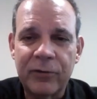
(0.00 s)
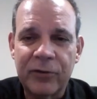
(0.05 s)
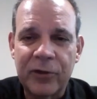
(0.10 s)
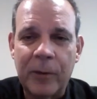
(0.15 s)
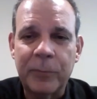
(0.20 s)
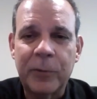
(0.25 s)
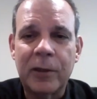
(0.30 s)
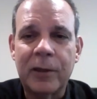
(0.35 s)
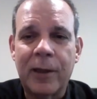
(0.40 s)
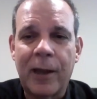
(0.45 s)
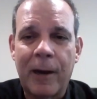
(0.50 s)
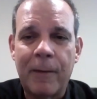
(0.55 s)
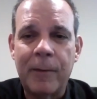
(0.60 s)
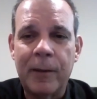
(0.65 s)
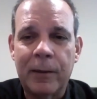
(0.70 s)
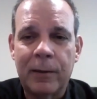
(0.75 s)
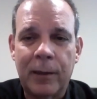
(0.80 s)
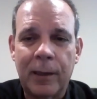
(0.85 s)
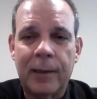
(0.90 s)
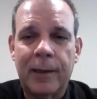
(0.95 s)
something that I've
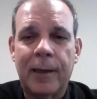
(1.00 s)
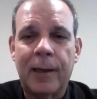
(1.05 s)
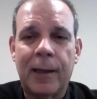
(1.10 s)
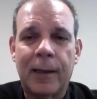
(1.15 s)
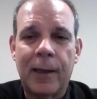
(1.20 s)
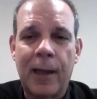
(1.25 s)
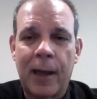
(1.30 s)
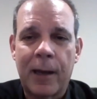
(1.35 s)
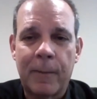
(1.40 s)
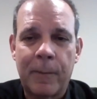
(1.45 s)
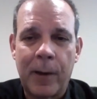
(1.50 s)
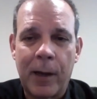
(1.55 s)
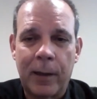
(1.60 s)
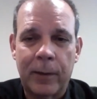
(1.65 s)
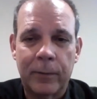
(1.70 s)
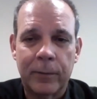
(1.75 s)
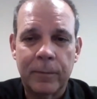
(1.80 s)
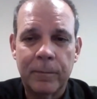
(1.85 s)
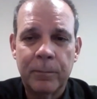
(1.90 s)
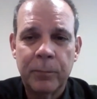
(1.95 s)
been thinking a lot
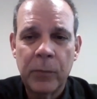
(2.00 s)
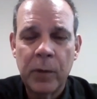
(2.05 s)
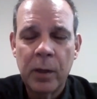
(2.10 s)
about.